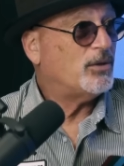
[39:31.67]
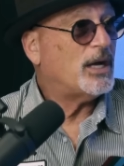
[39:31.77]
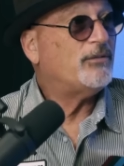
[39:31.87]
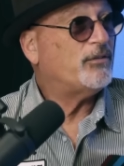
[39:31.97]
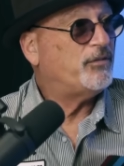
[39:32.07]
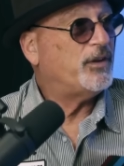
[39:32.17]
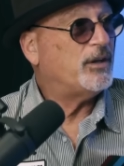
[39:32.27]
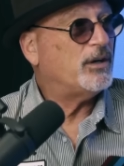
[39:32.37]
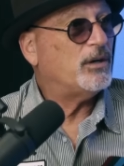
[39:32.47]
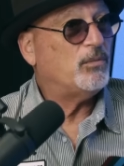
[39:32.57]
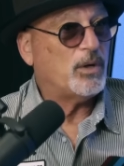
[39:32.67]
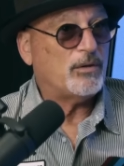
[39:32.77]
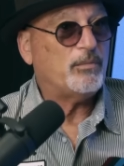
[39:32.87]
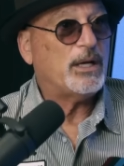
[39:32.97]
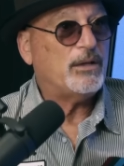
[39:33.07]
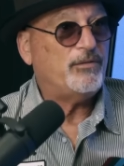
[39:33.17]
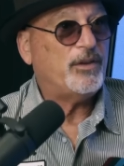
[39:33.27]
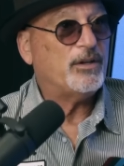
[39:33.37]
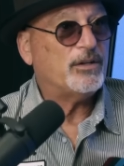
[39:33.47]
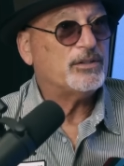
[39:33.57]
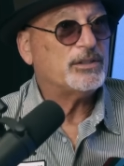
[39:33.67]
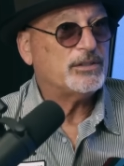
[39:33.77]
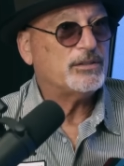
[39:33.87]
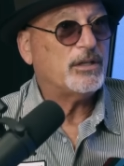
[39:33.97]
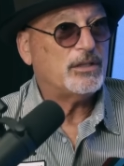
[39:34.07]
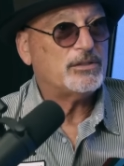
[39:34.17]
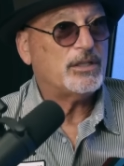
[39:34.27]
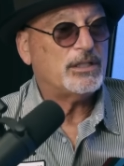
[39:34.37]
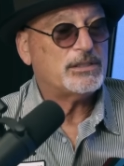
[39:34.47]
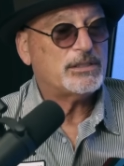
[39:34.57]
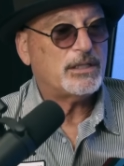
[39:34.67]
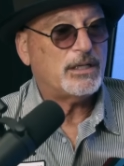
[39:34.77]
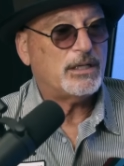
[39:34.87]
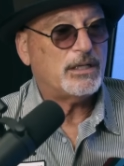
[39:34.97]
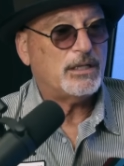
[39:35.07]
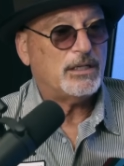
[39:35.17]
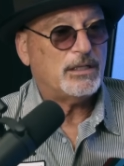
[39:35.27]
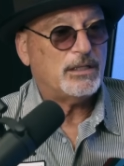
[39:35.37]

I have yeah. a fear. One of my fears is, as, as uh,